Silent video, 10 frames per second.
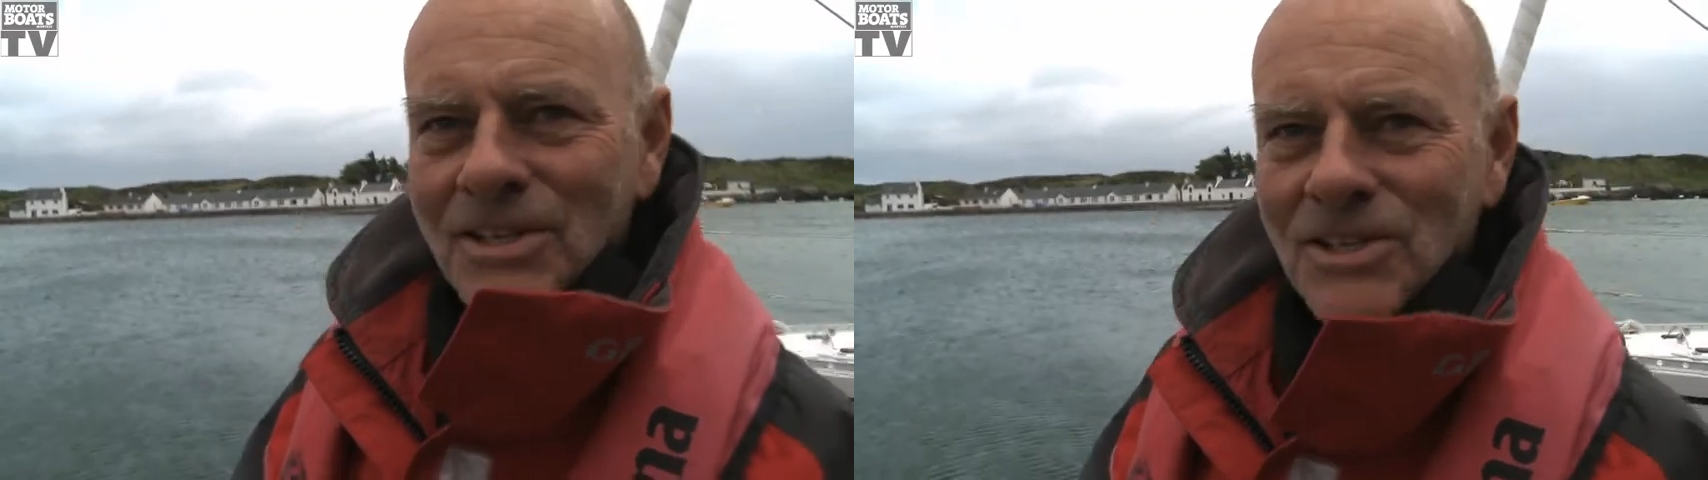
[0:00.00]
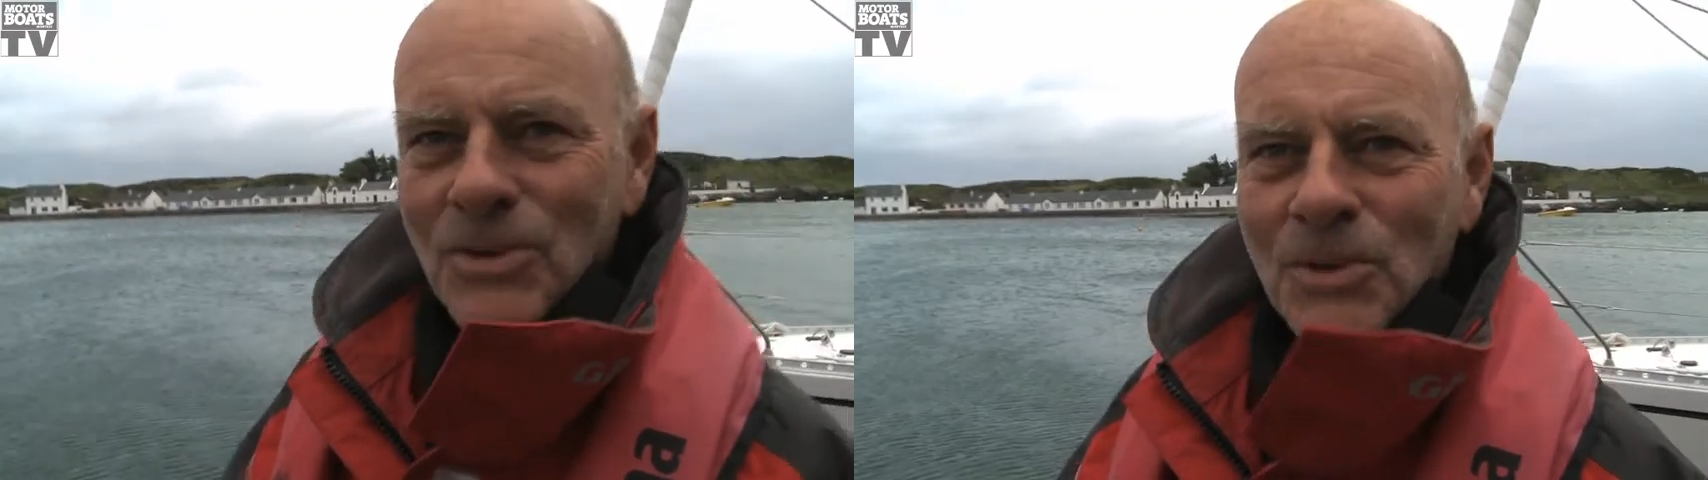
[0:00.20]

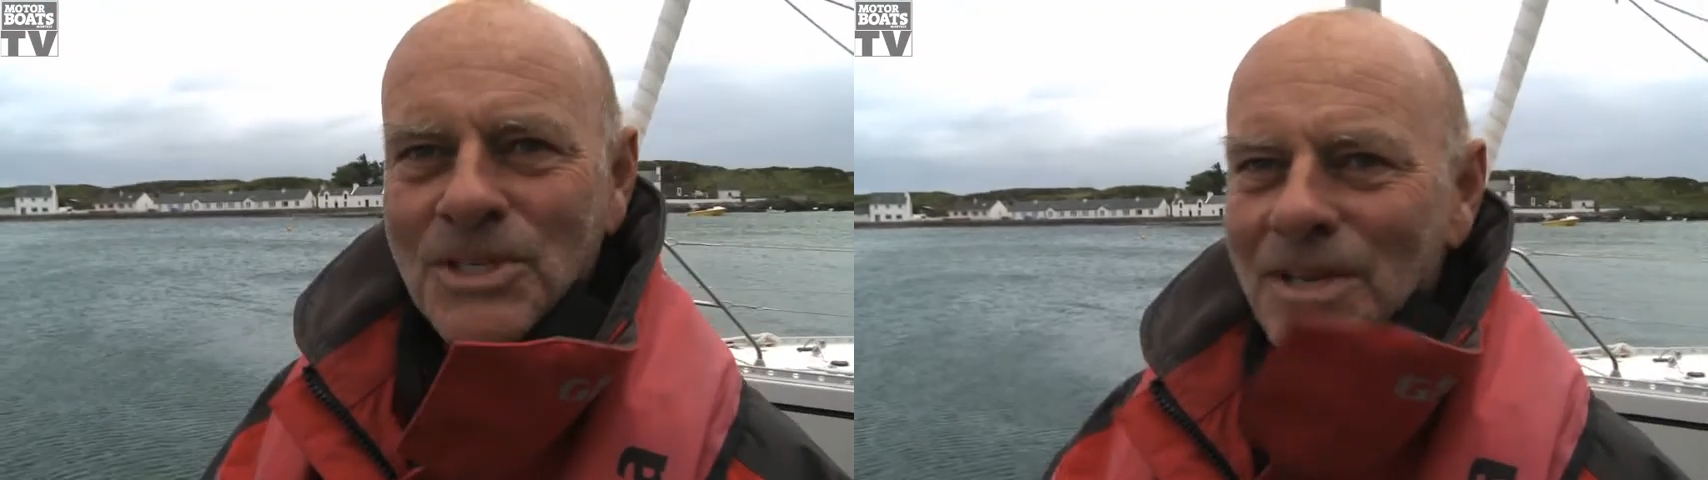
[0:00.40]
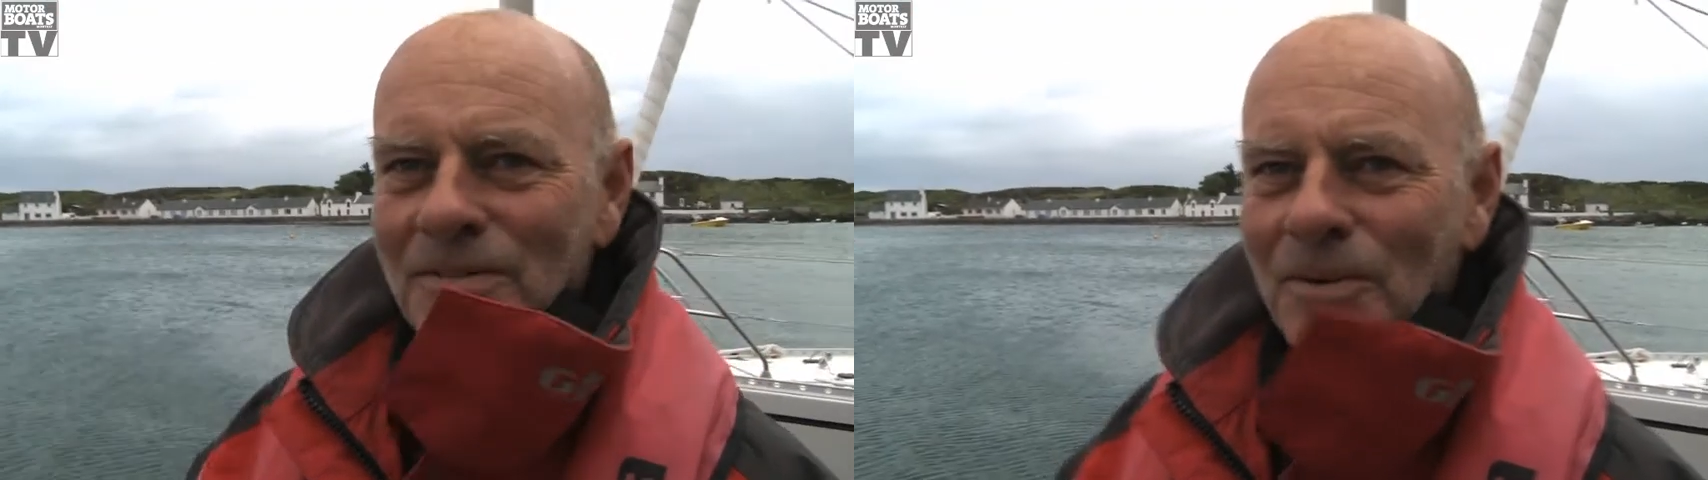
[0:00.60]

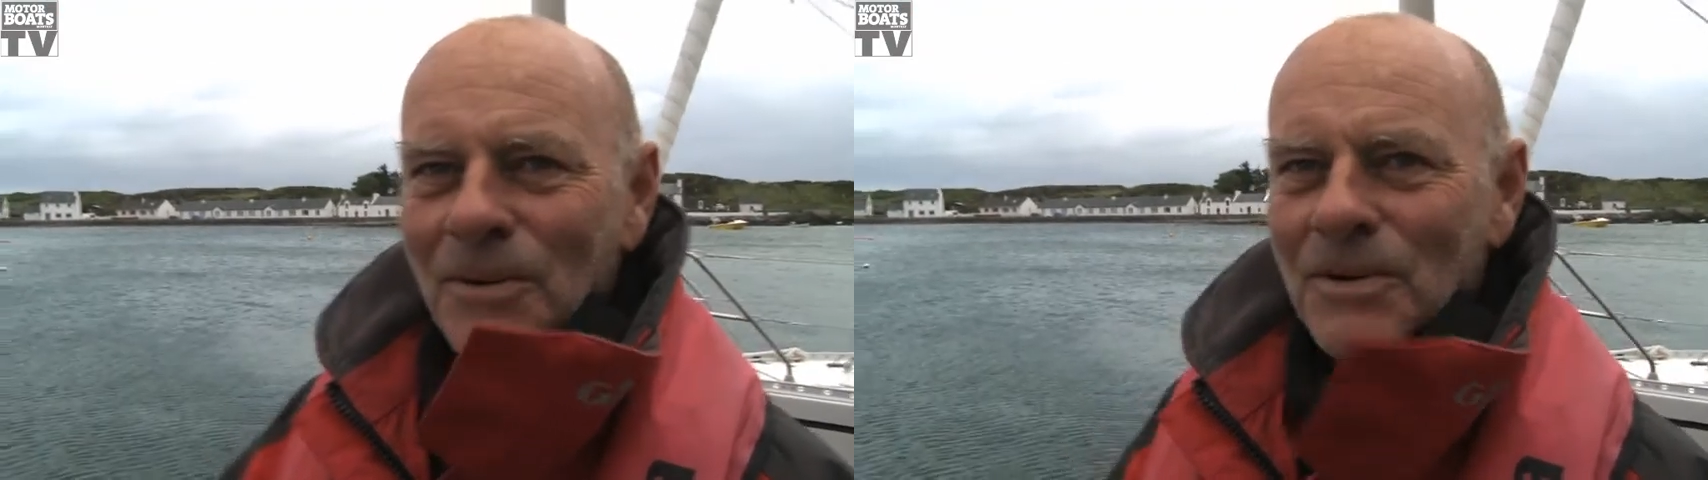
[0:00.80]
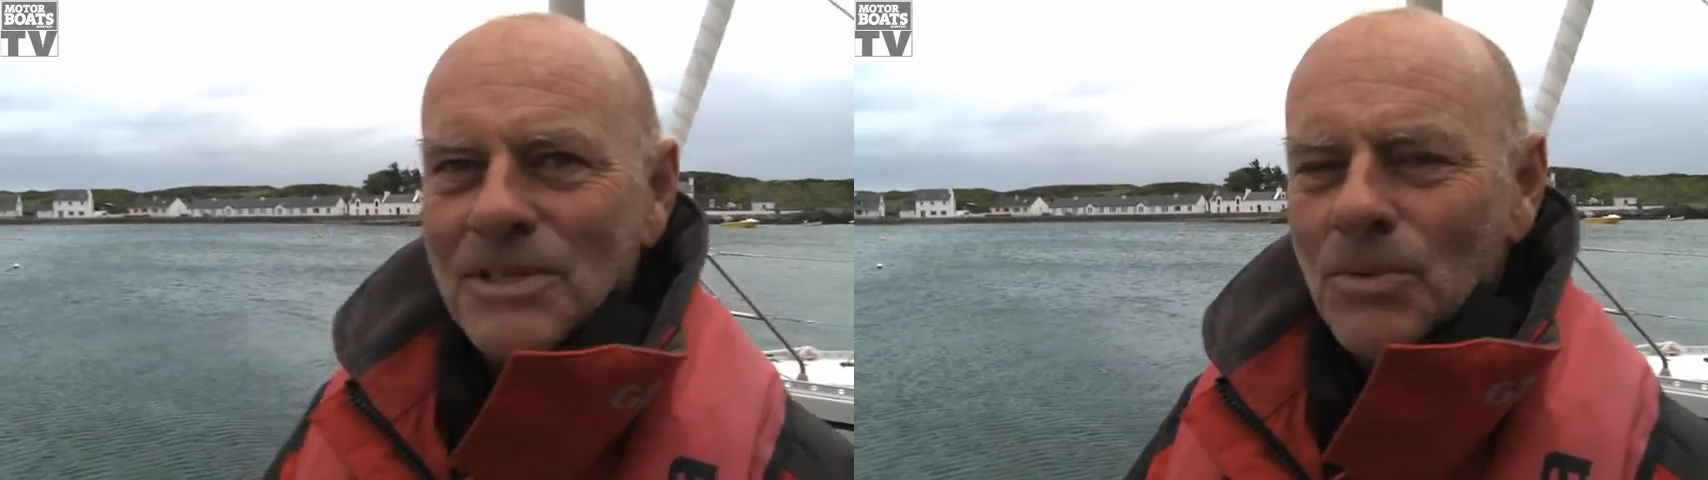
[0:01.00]
sorted it
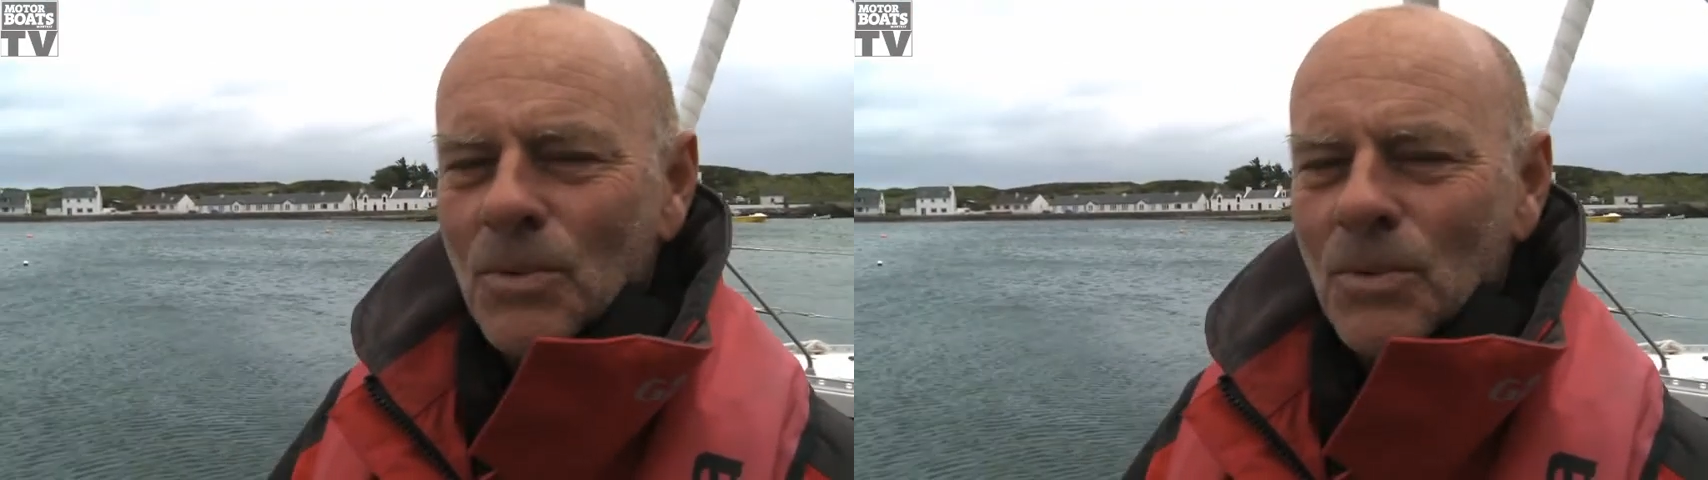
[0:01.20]
for us,